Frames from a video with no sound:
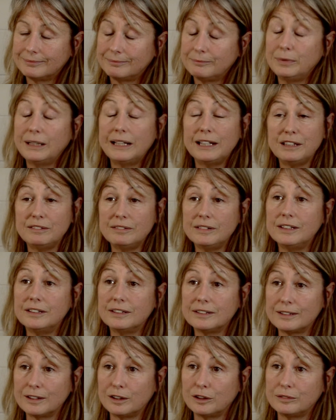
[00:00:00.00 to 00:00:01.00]
Believe in
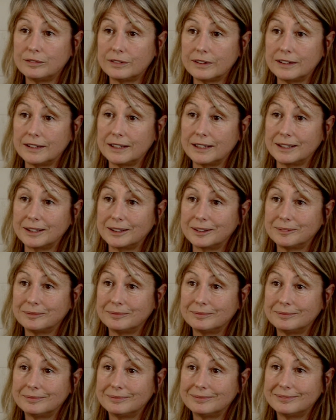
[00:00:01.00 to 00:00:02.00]
yourself, I think.
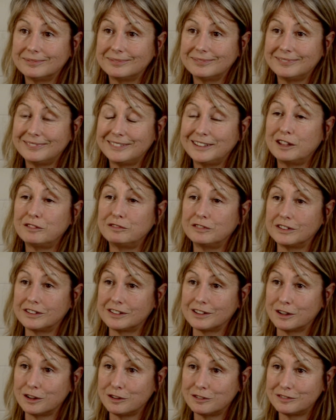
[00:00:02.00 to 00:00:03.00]
Love
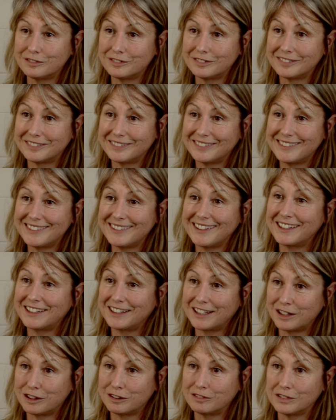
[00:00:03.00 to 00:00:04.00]
yourself. Take
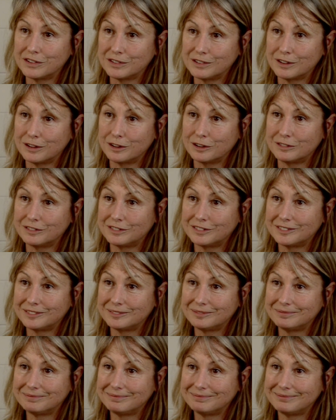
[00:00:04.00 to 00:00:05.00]
care of yourself.
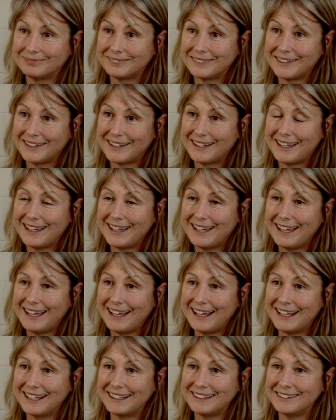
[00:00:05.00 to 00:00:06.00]

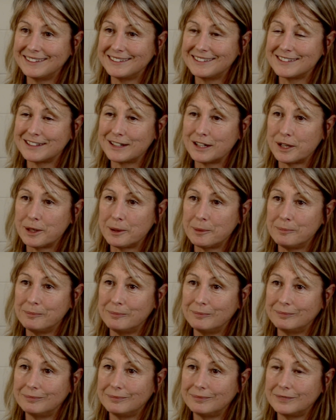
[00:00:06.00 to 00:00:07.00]
And
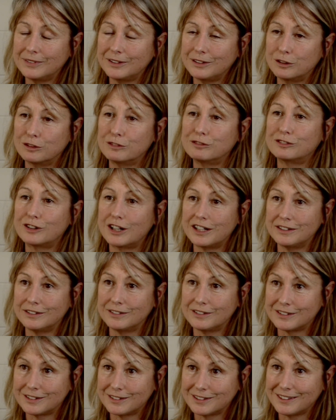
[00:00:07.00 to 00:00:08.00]
your
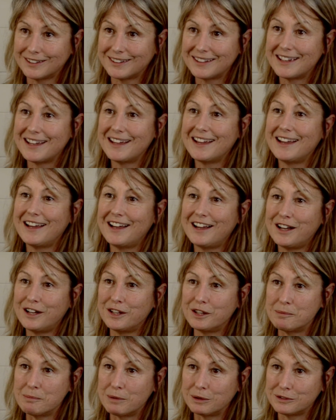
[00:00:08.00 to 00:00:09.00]
friends
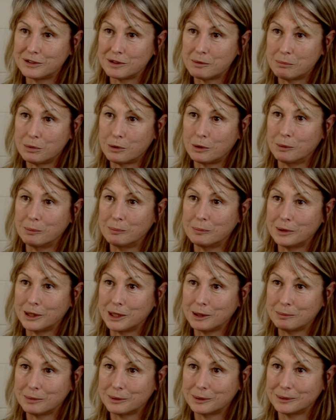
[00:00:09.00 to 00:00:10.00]
are the most important
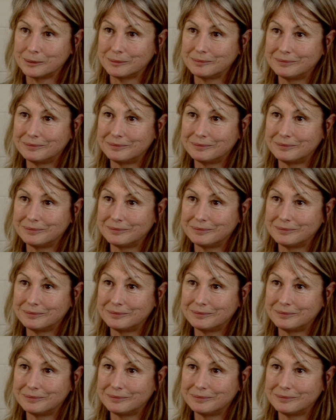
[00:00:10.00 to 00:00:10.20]
people.